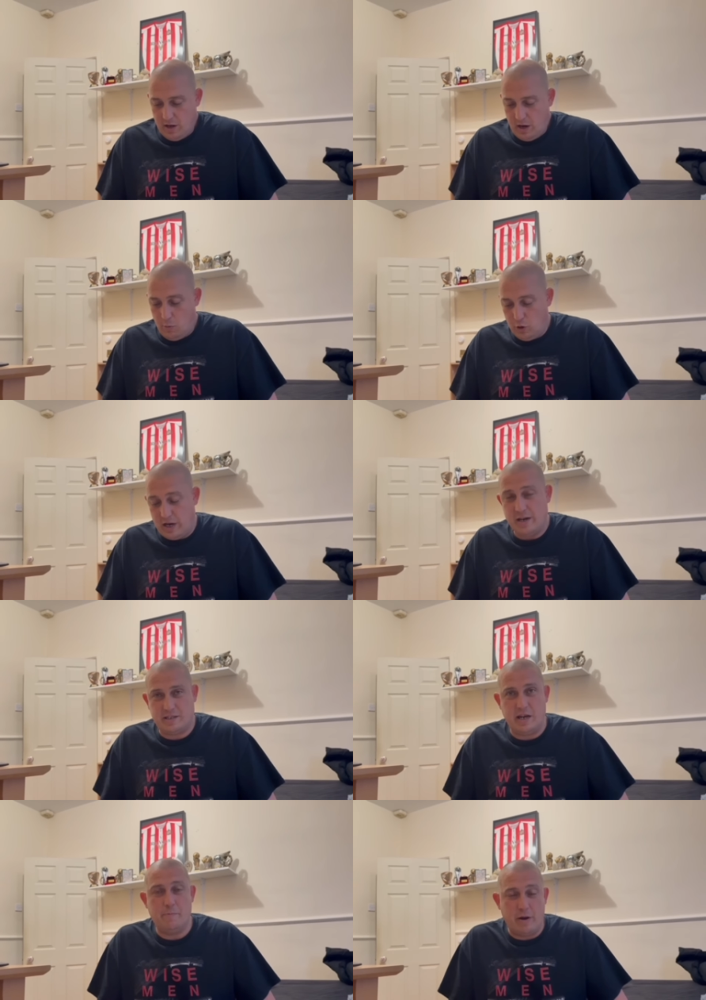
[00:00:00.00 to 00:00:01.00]
I would like to
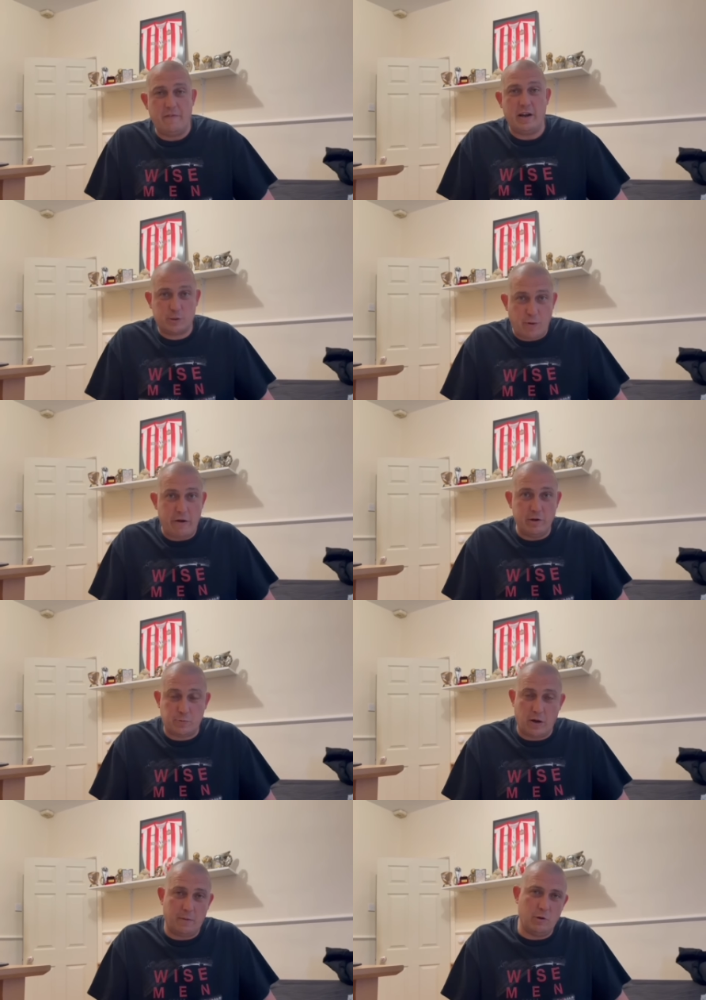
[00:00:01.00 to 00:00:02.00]
see a bit of an experience,
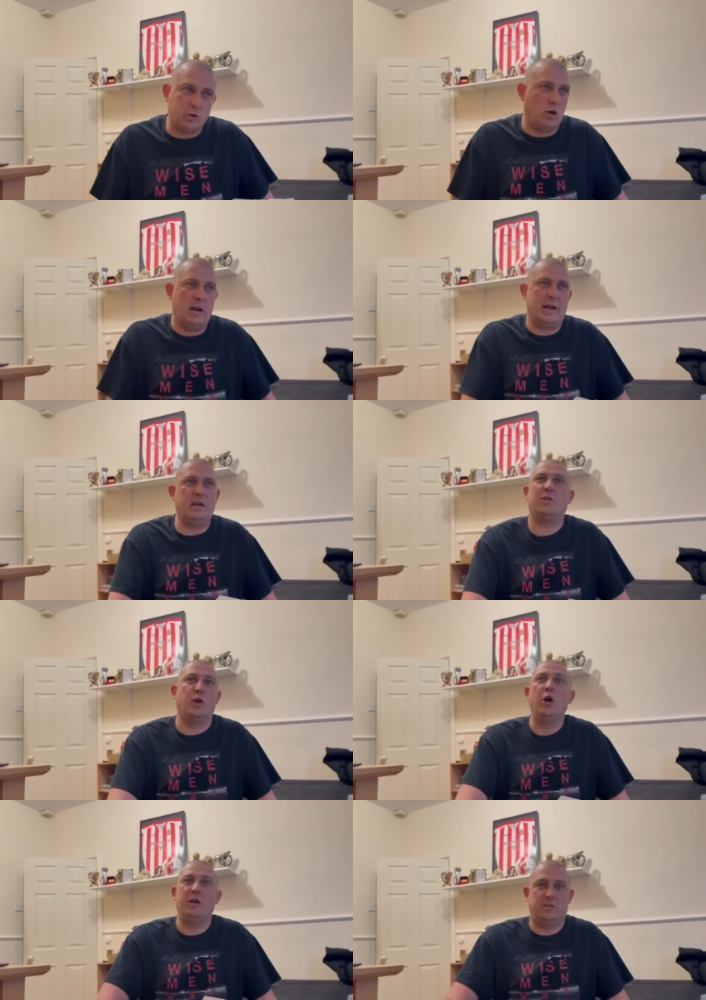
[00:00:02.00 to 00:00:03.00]
but I'm not talking like your
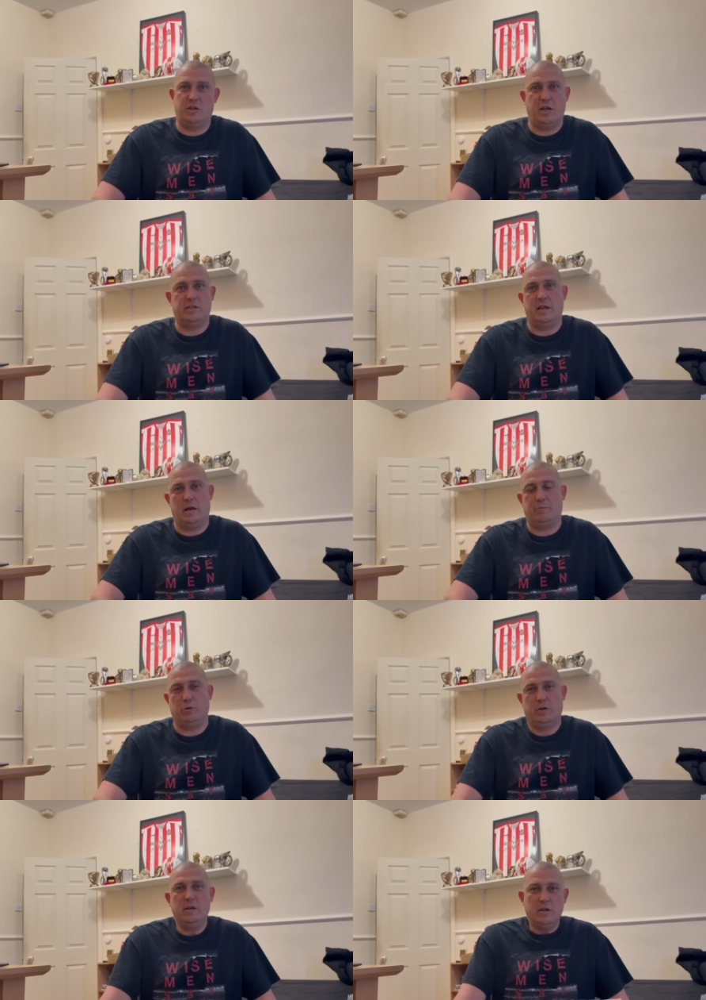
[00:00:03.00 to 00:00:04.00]
30s and things like that,
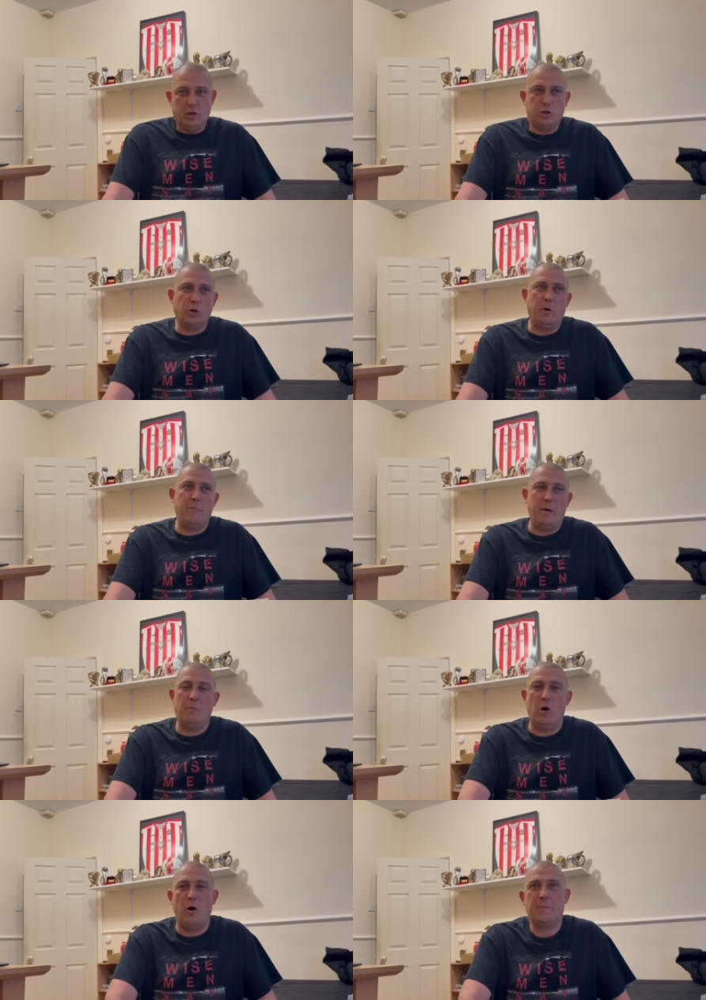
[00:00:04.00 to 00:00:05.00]
but someone a bit
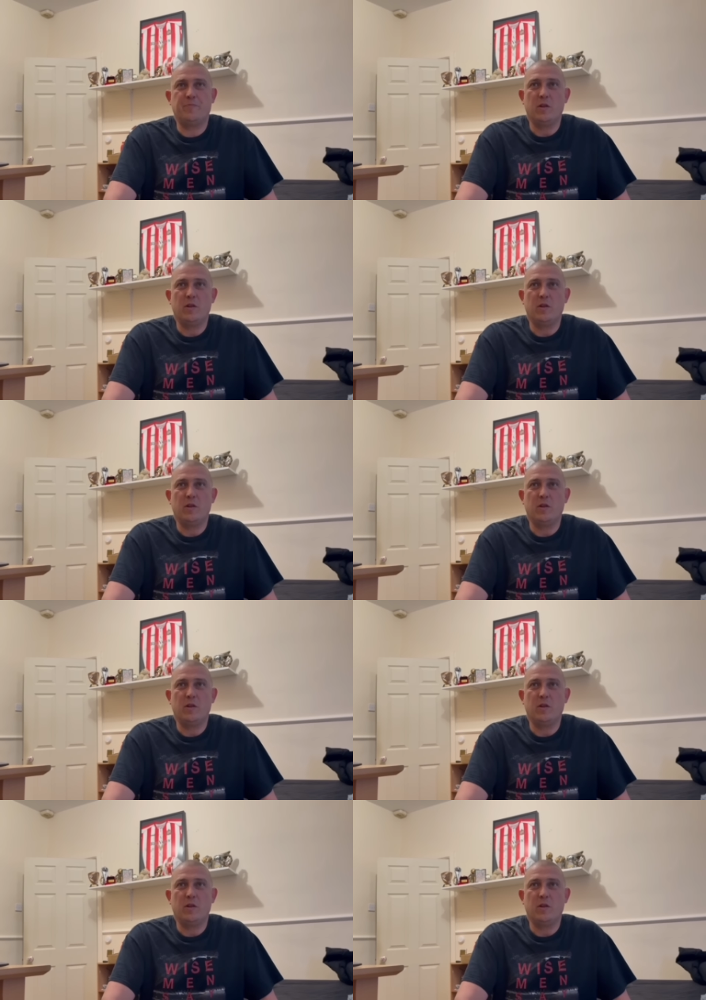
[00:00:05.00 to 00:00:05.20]
more